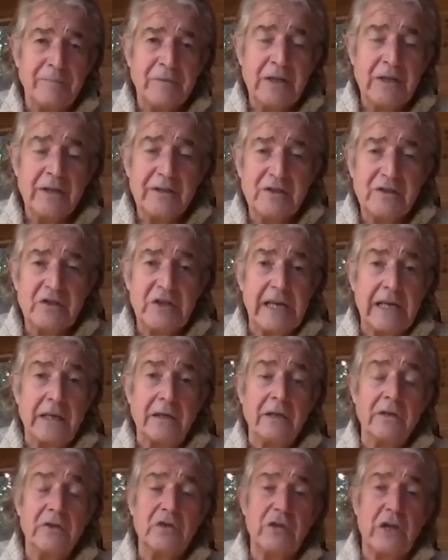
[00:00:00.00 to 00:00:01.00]

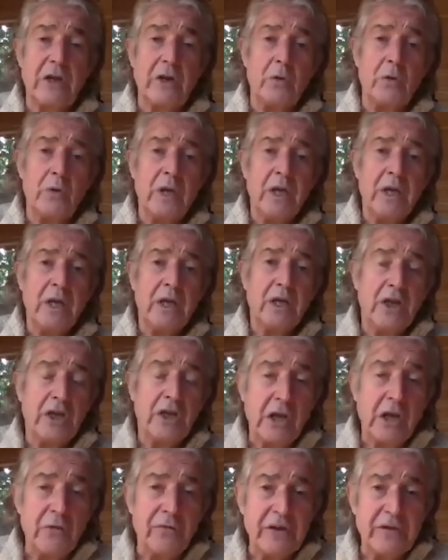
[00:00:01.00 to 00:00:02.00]
seen. So,
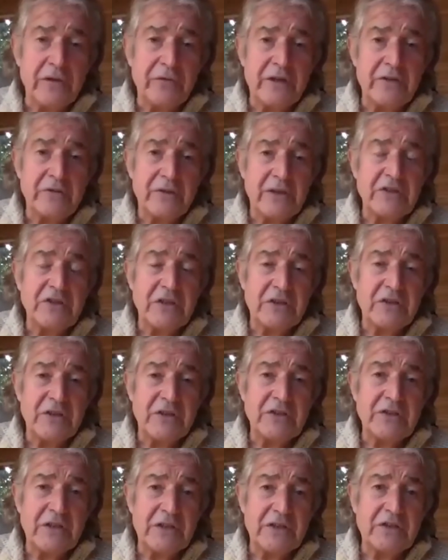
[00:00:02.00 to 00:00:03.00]

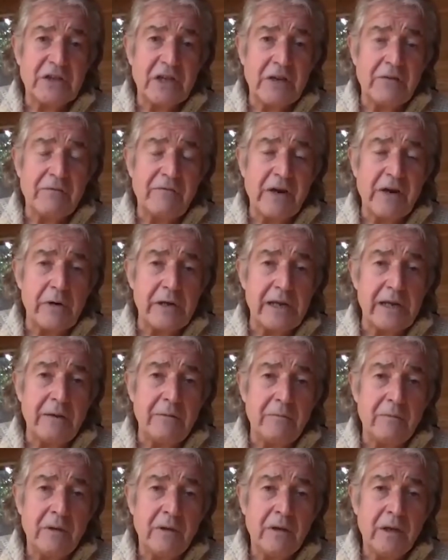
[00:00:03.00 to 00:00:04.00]
this is a very